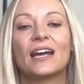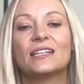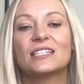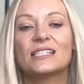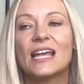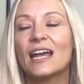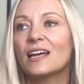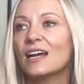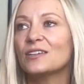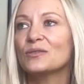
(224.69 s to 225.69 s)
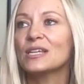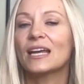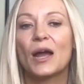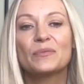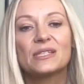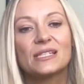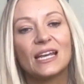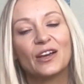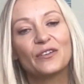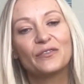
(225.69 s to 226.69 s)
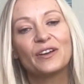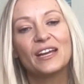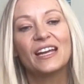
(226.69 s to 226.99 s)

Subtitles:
I'm sick of